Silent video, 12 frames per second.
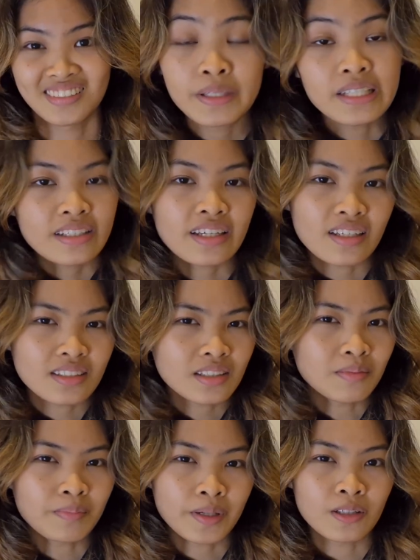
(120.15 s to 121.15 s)
PLA as
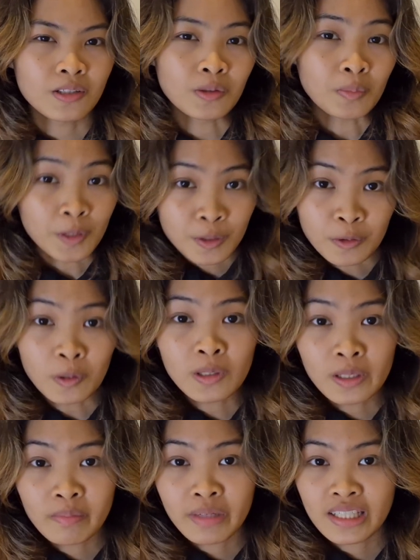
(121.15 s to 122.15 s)
compared to
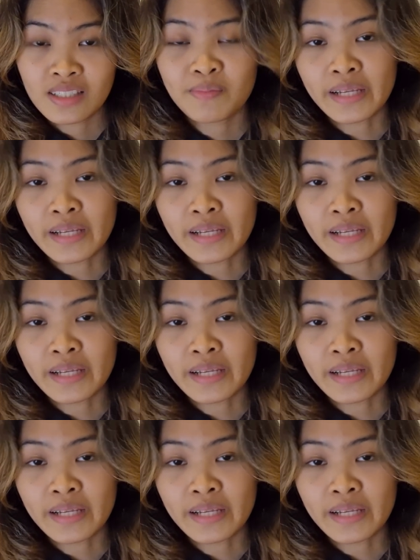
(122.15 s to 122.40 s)
petroleum-based